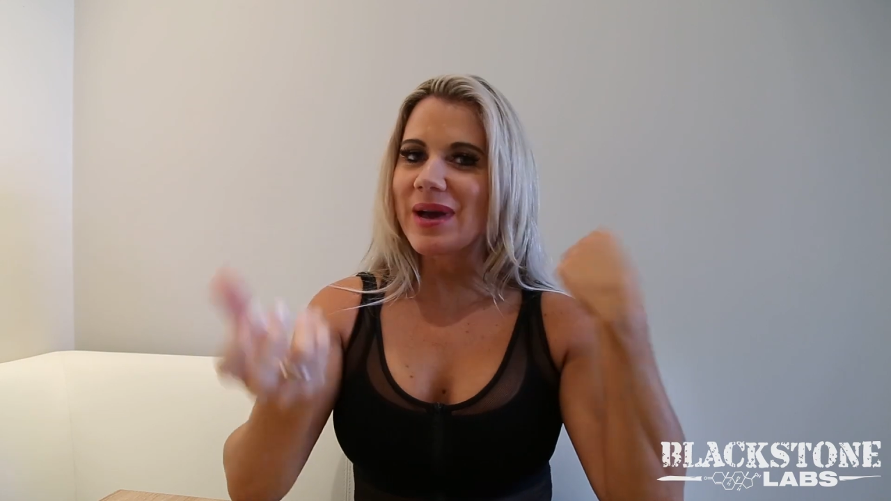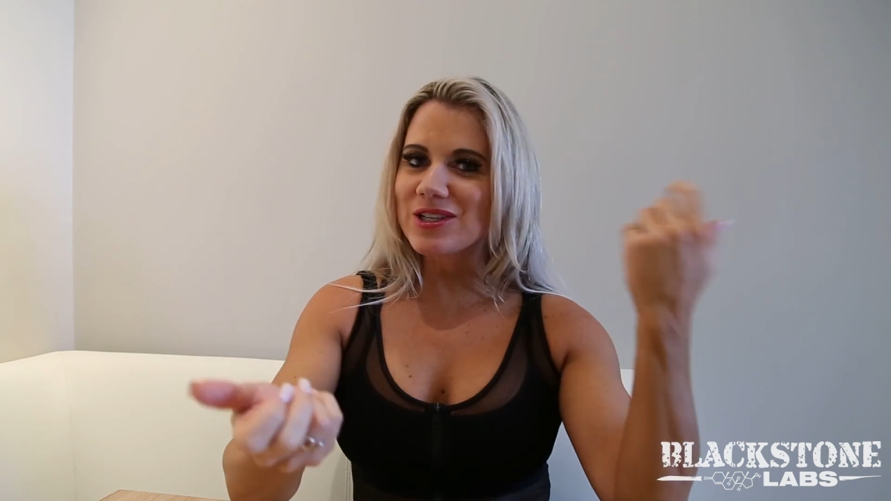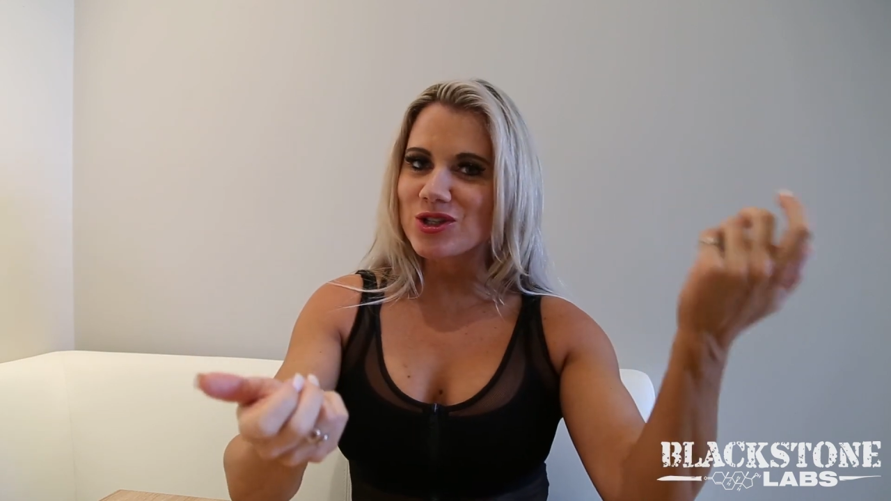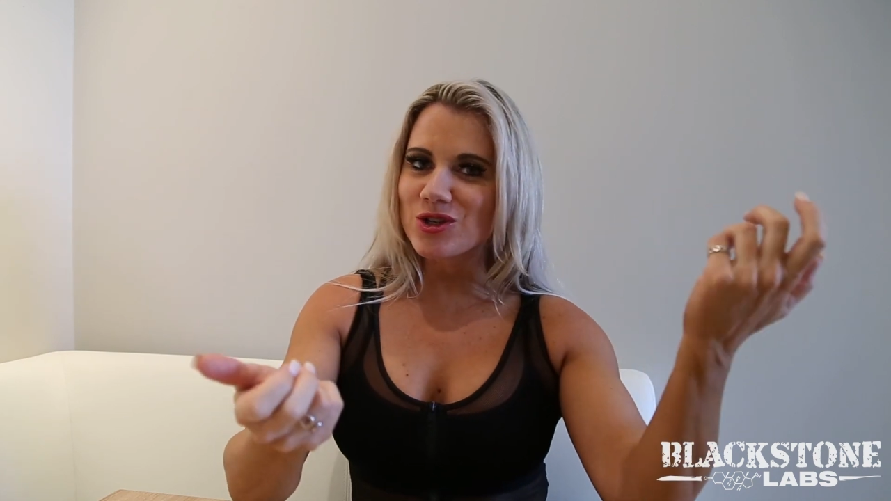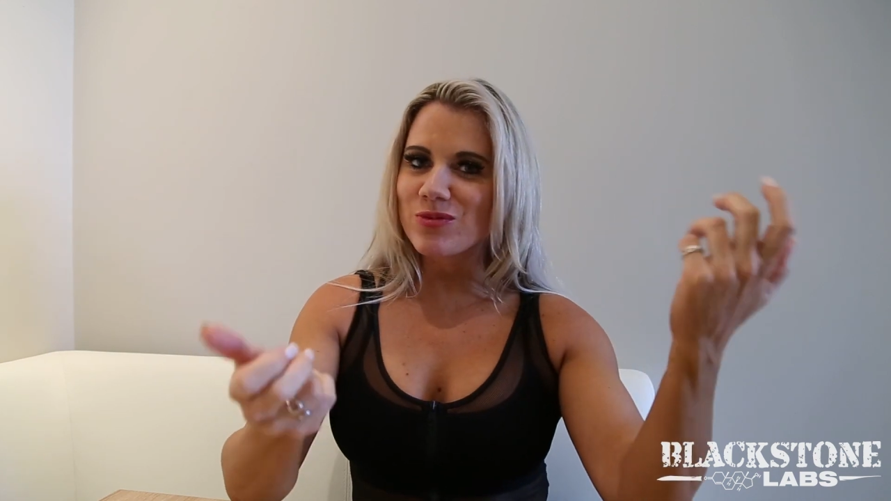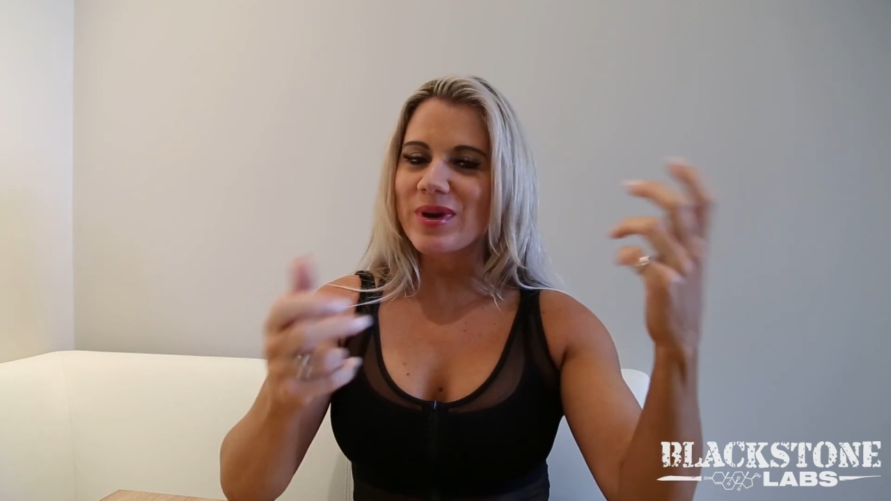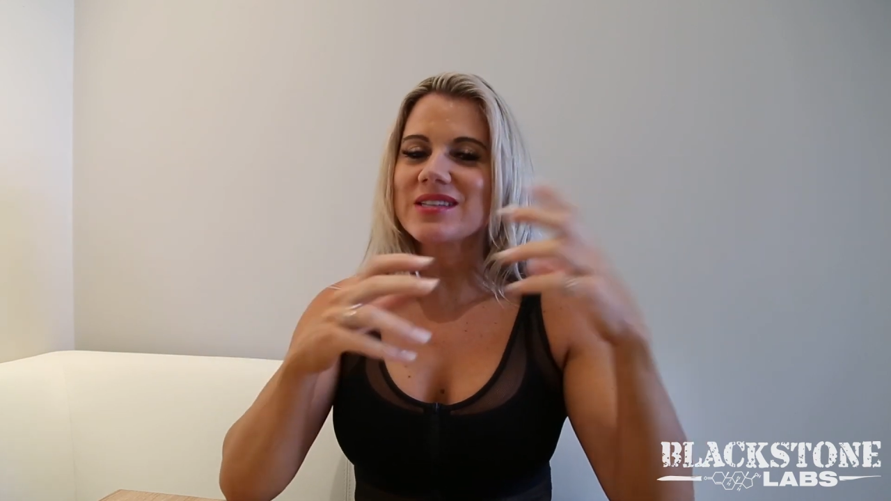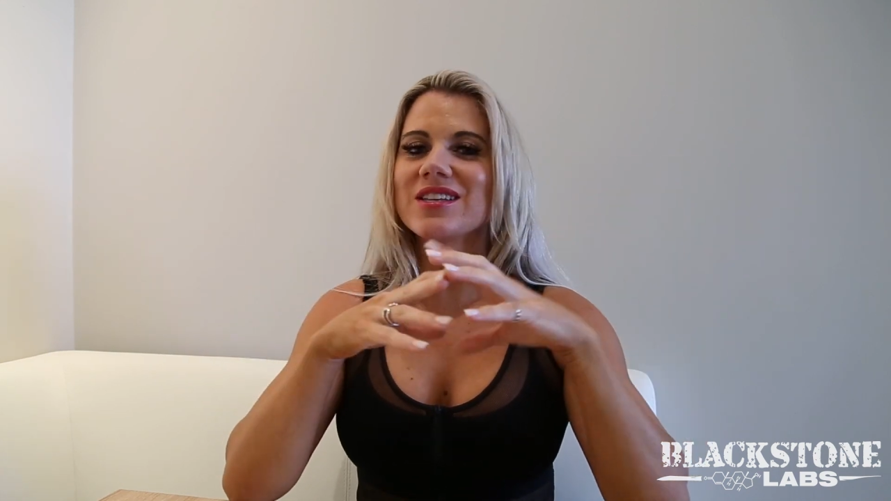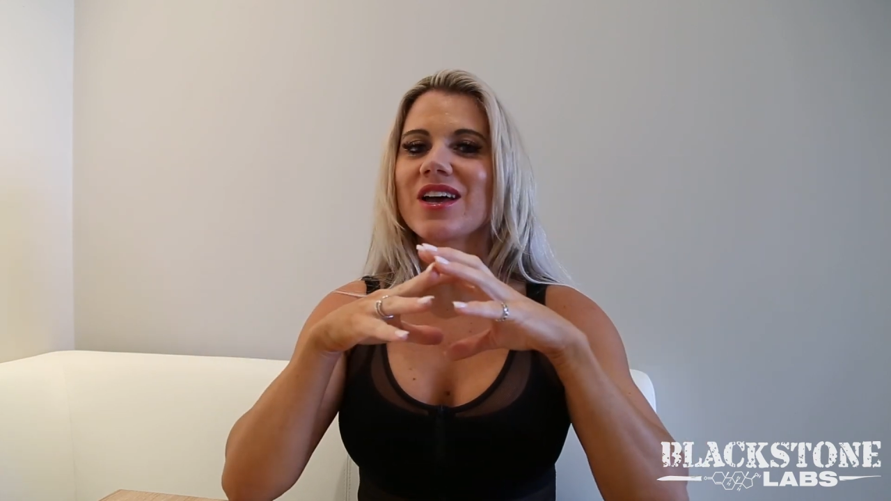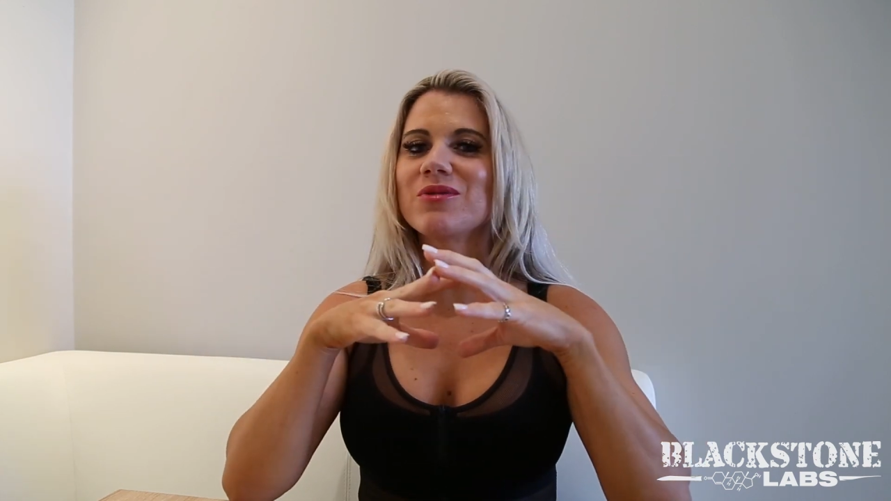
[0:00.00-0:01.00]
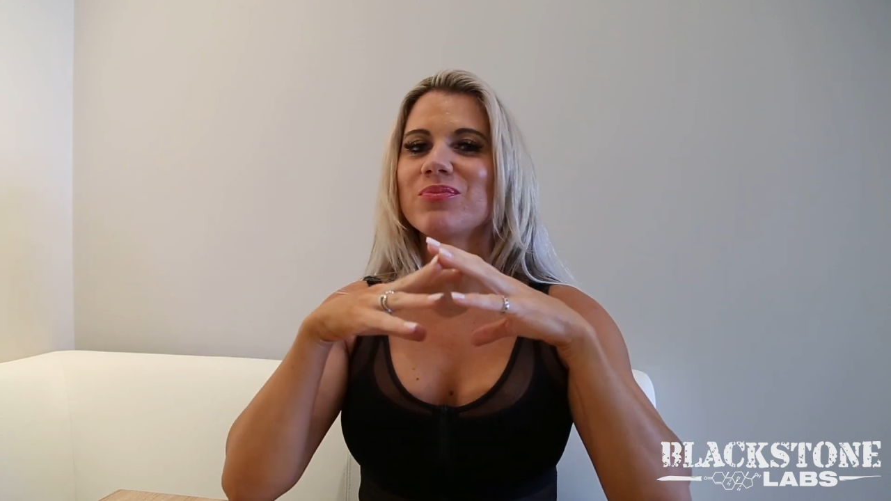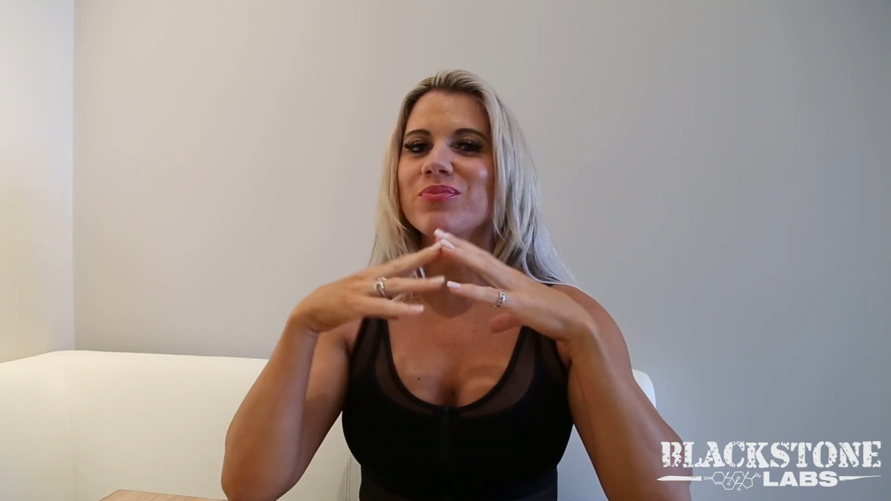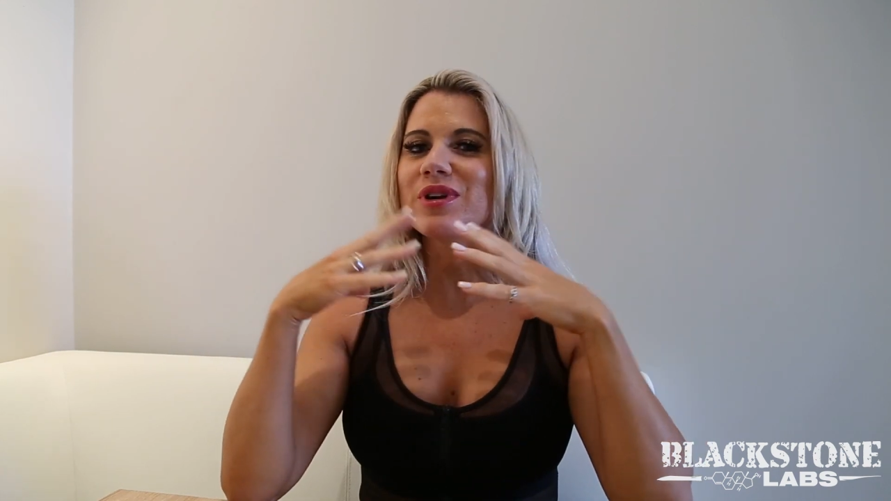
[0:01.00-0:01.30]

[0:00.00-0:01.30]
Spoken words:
my shoe based on